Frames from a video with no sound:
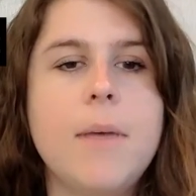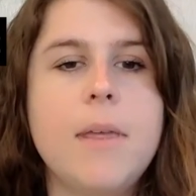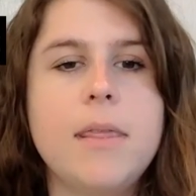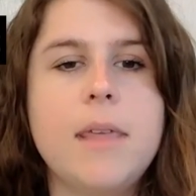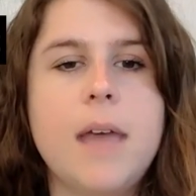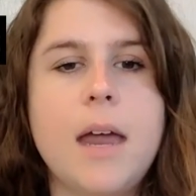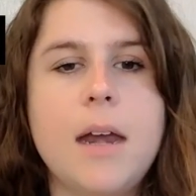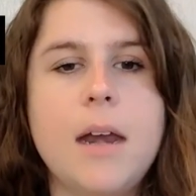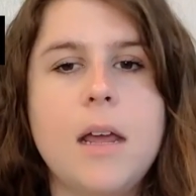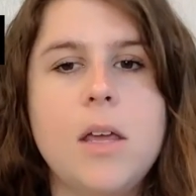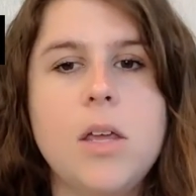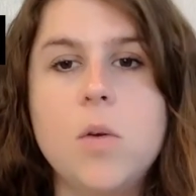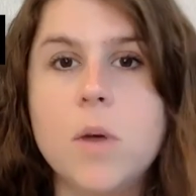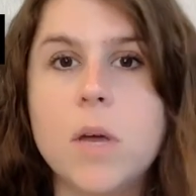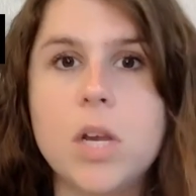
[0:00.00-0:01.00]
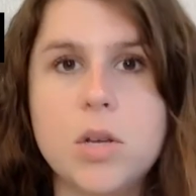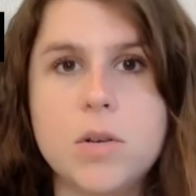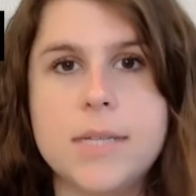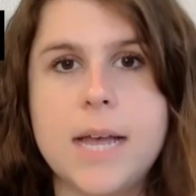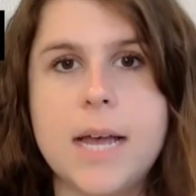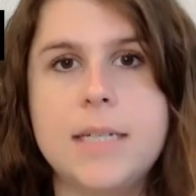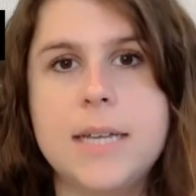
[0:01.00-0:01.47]
then you can
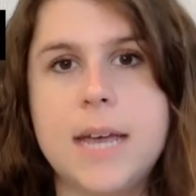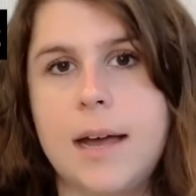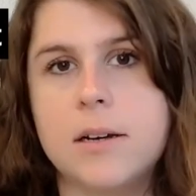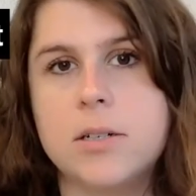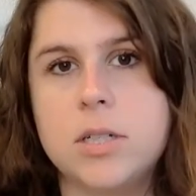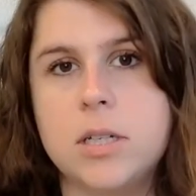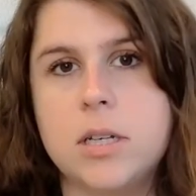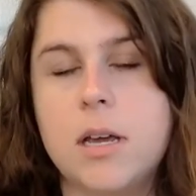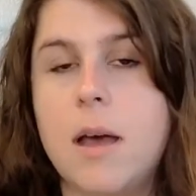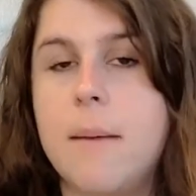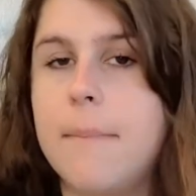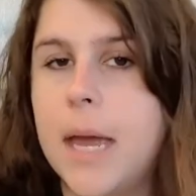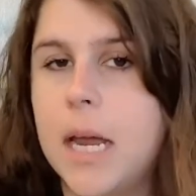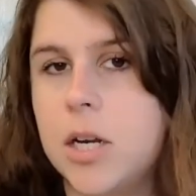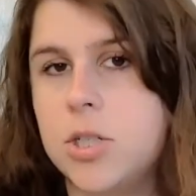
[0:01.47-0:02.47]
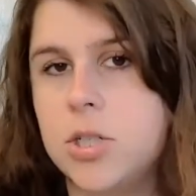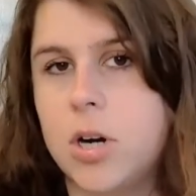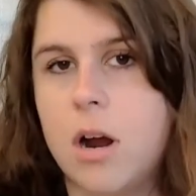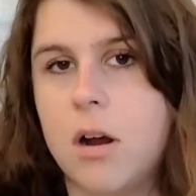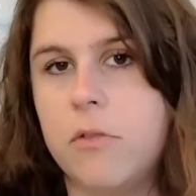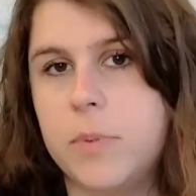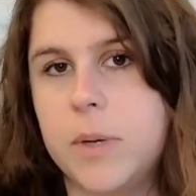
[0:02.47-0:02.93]
use that to actually manage your
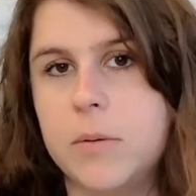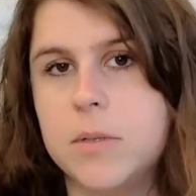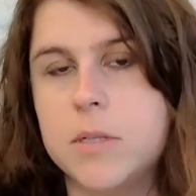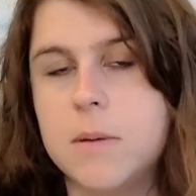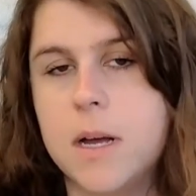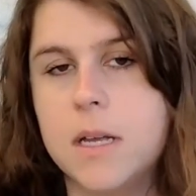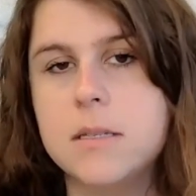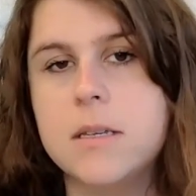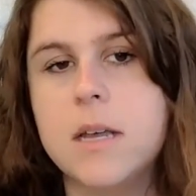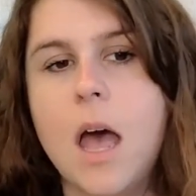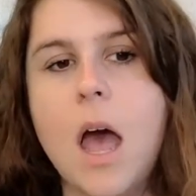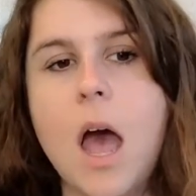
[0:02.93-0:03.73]
RFP response.